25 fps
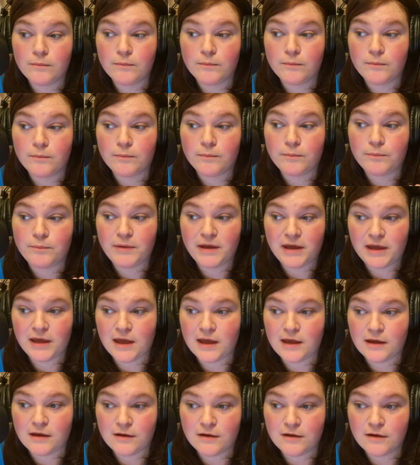being
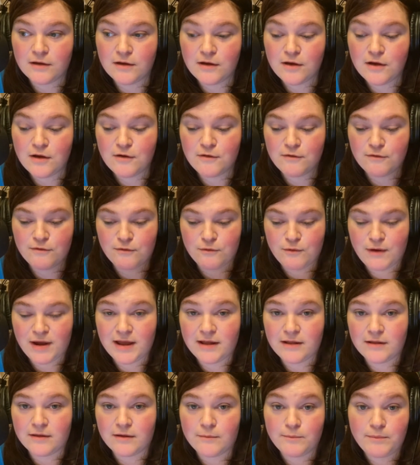
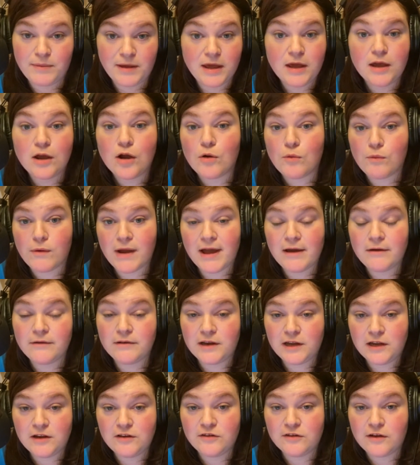around each
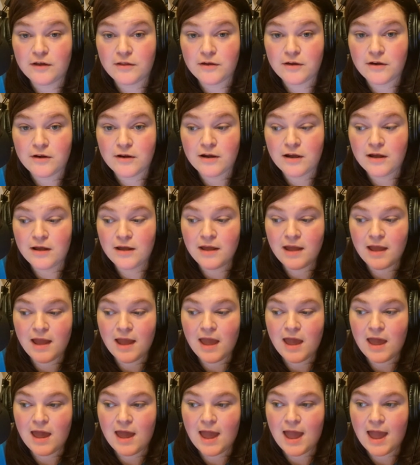other,
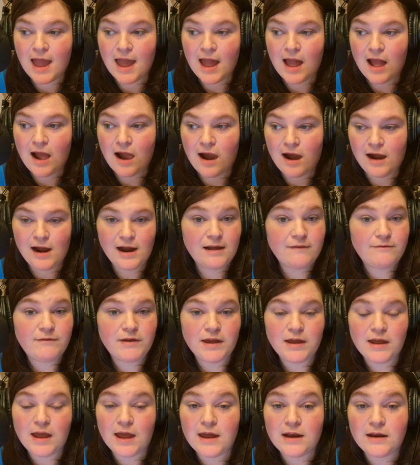having
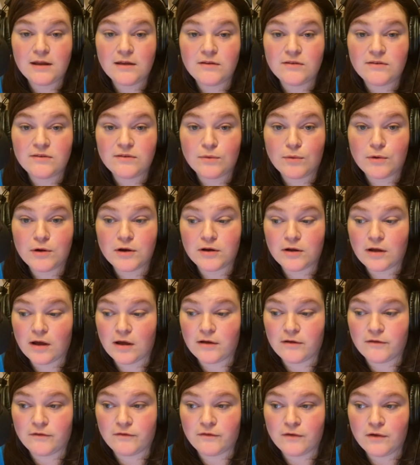any sort of
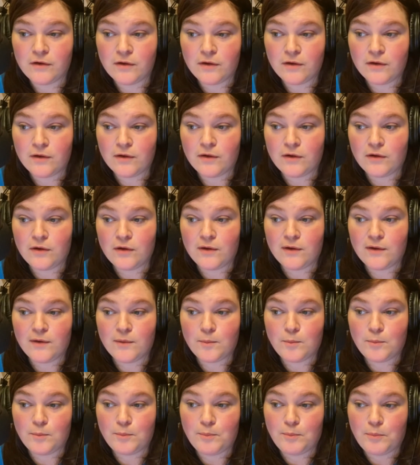
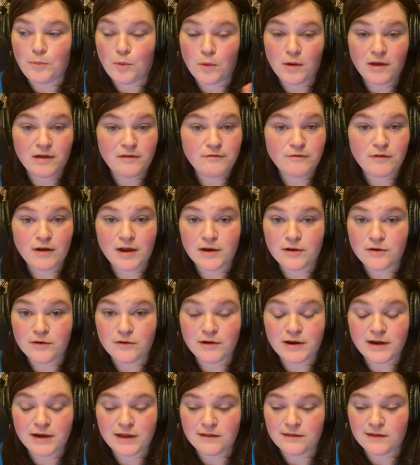boyfriend or
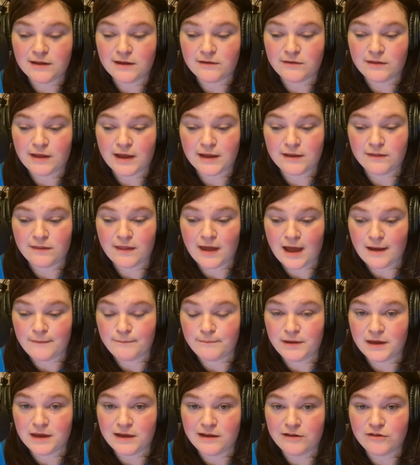anything like that, because
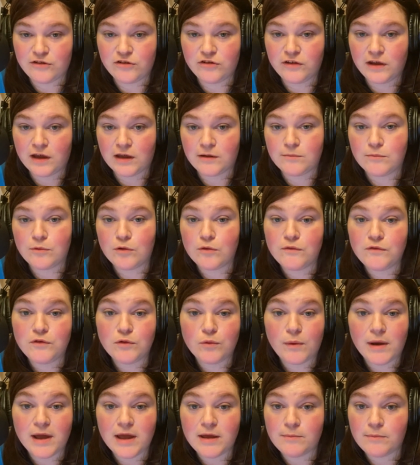she had moved away
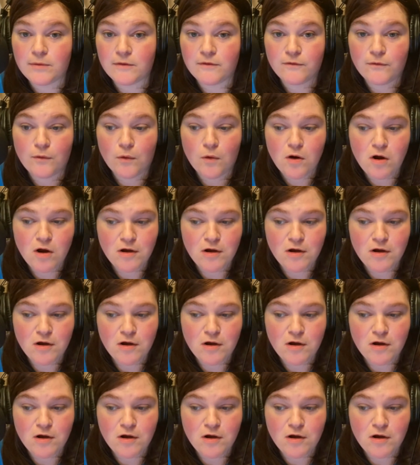before